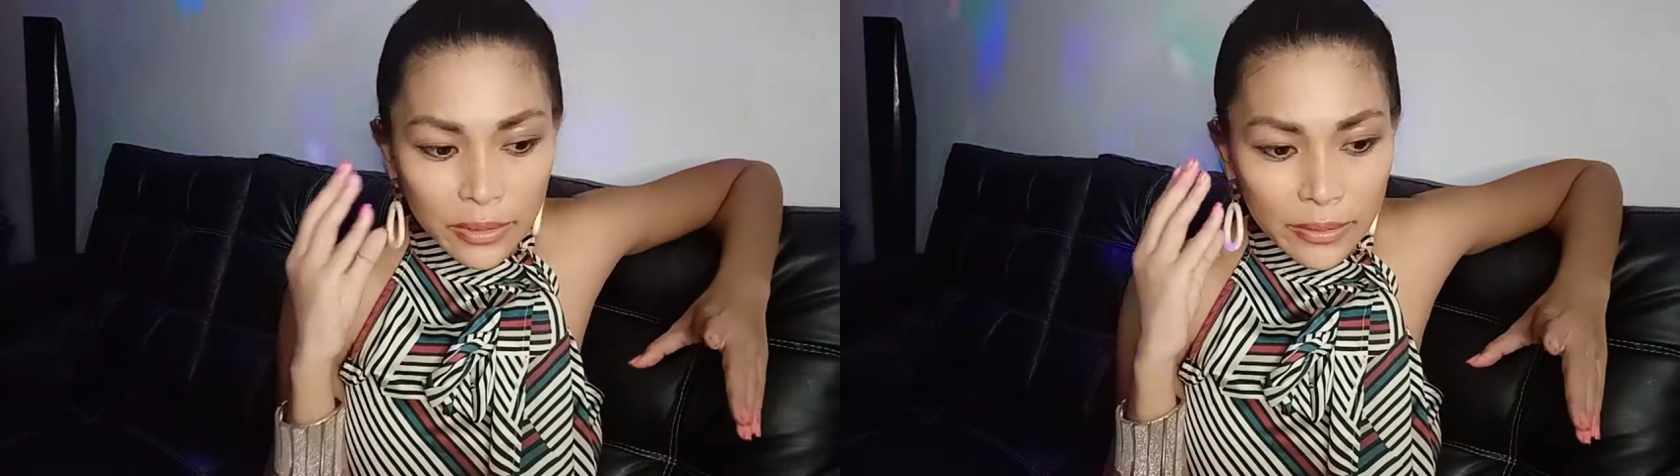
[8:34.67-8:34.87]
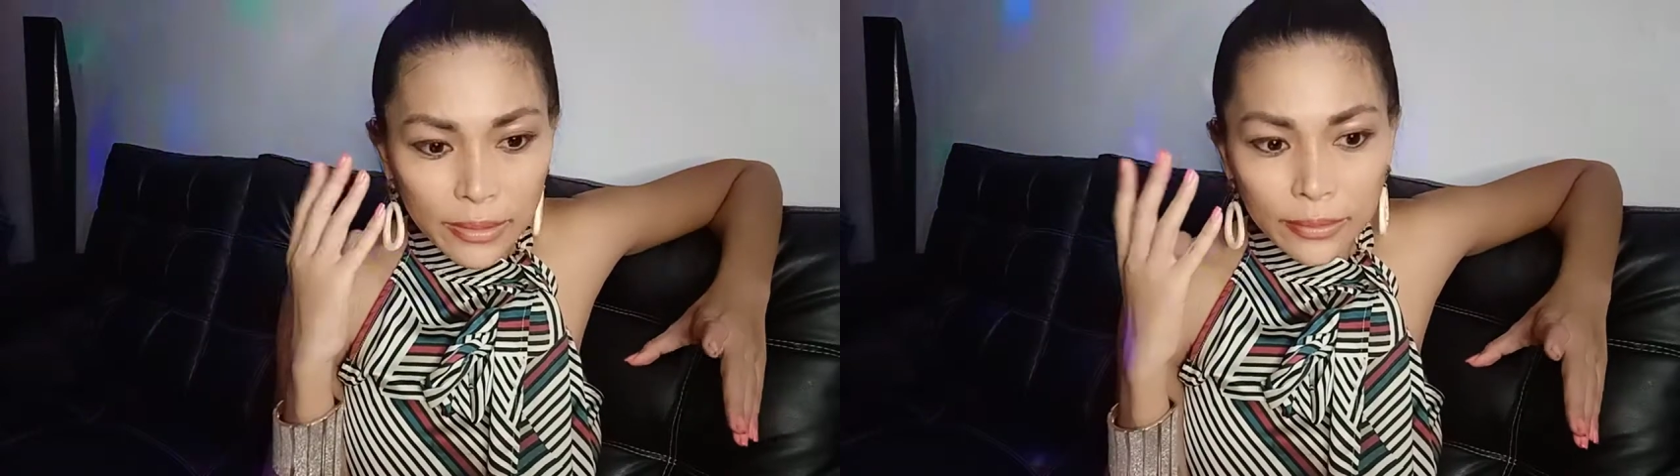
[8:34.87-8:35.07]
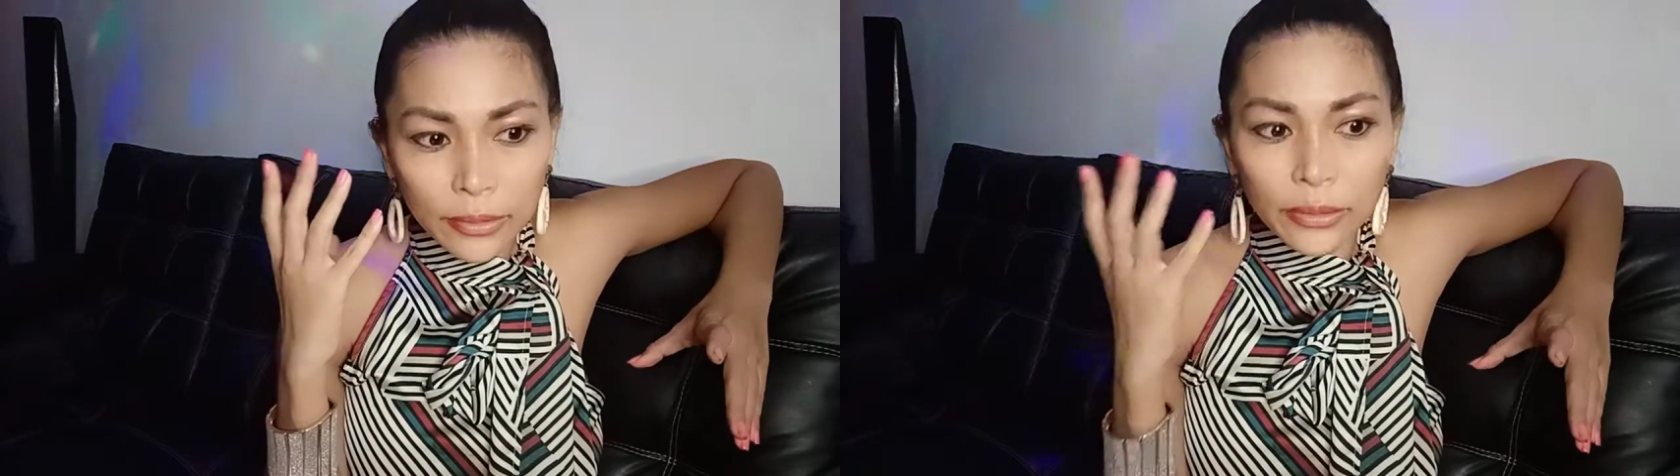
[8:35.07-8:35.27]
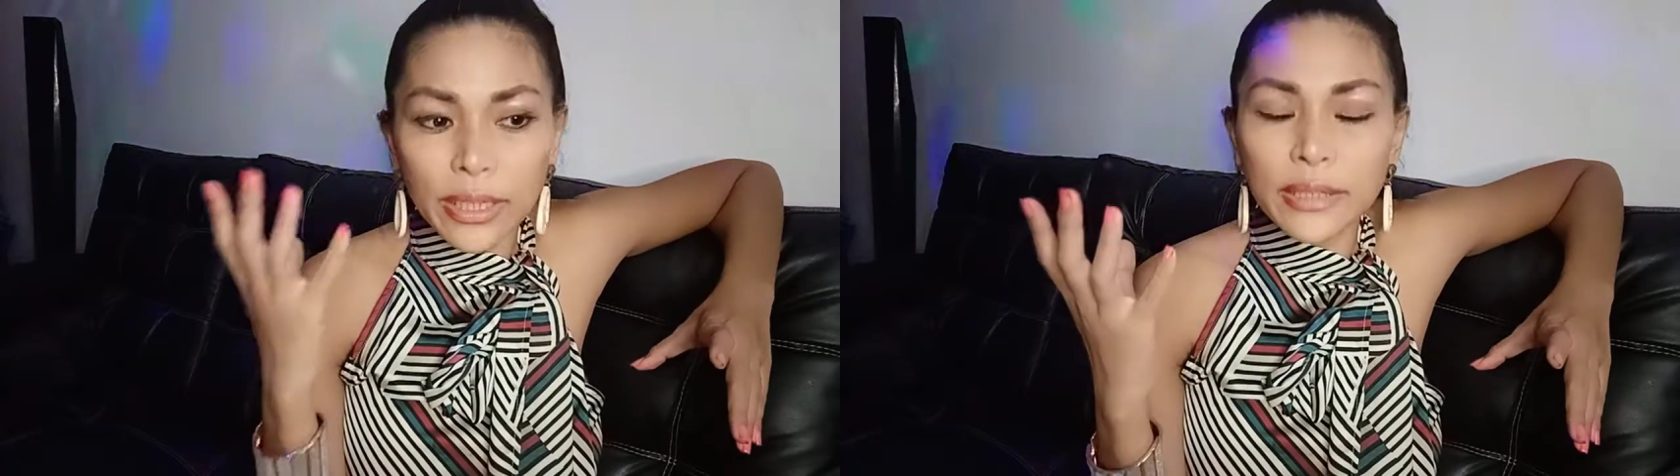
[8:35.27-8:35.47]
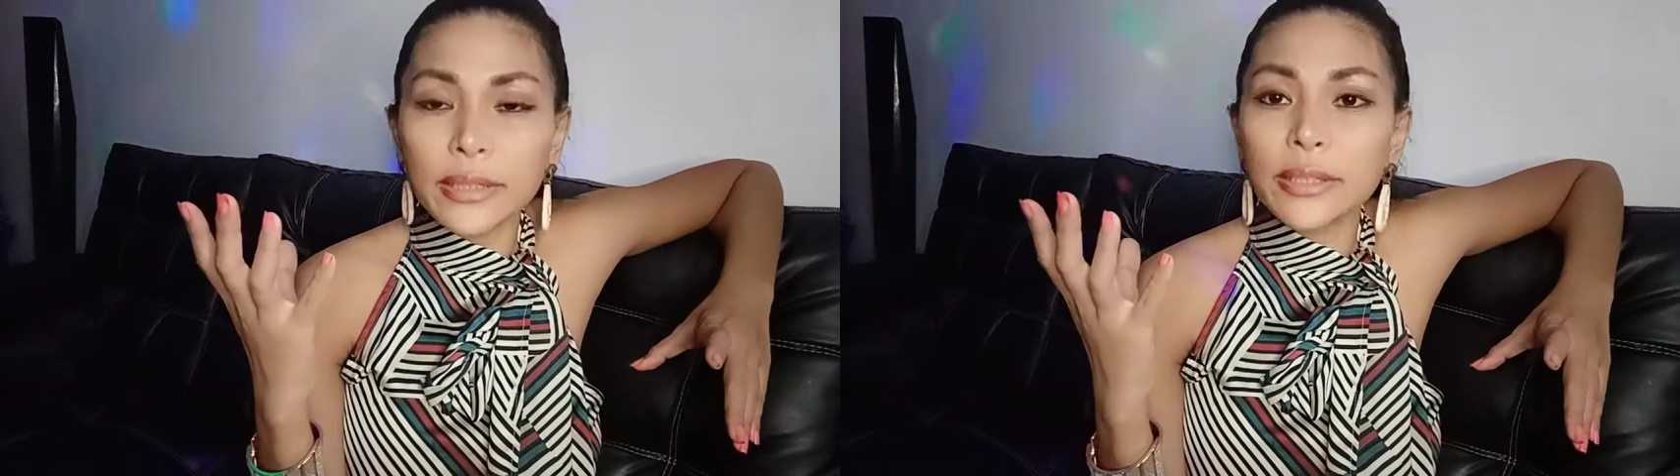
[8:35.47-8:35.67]
their
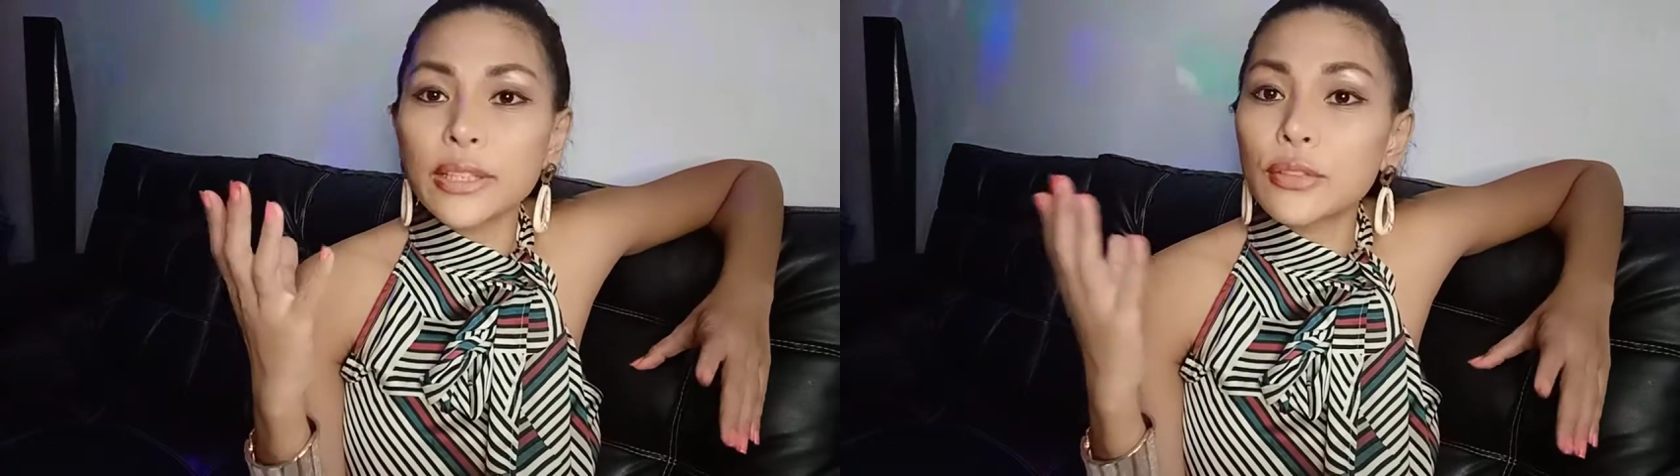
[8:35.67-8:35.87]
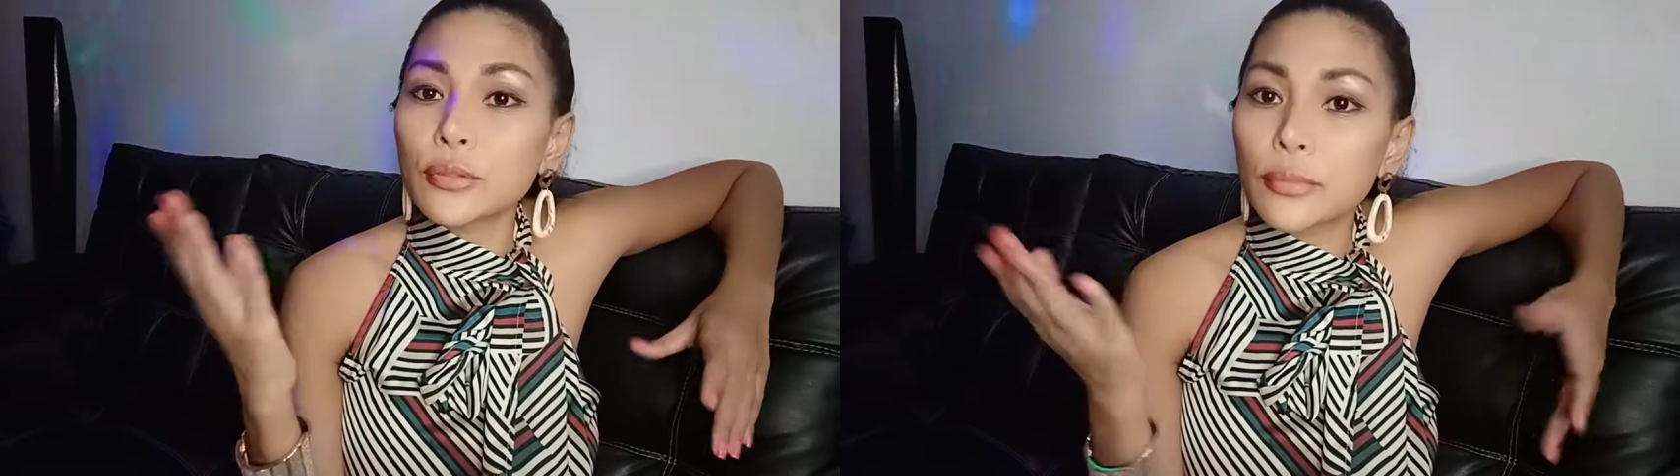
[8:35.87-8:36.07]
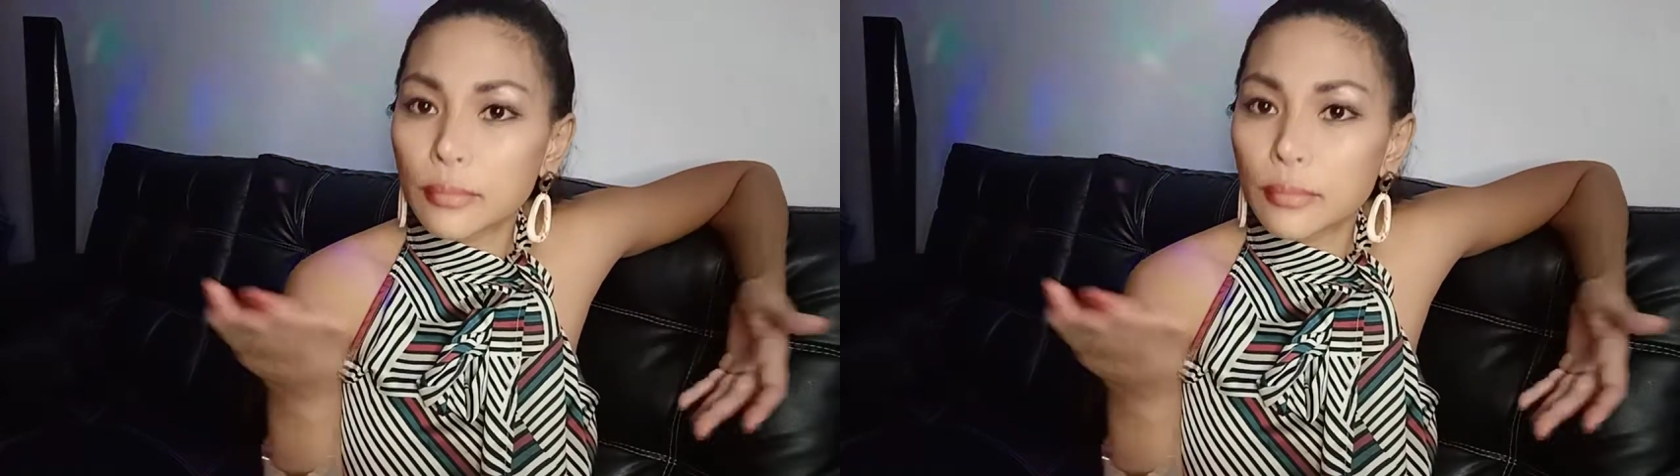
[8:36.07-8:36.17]
tendency is to